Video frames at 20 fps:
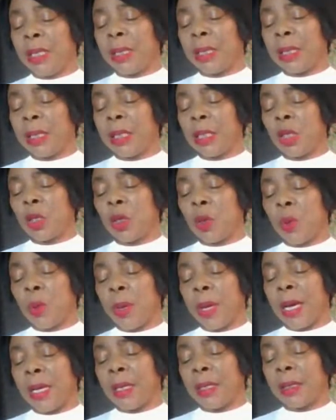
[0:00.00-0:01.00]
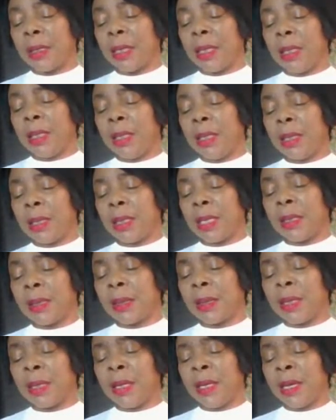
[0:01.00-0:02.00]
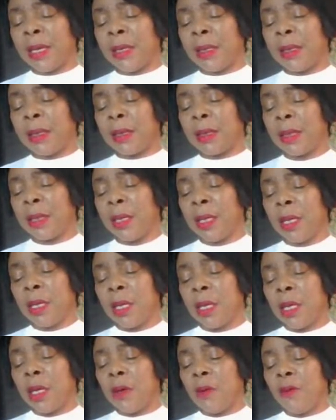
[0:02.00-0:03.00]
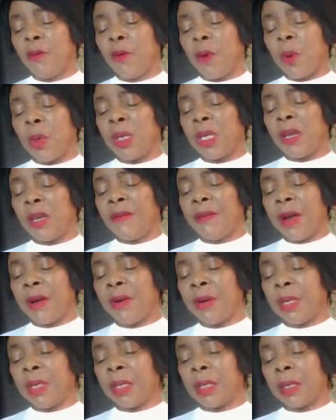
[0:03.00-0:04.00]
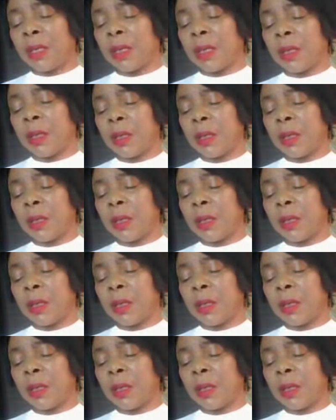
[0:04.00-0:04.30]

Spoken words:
is sitting somewhere and saying this and saying that for whatever reason.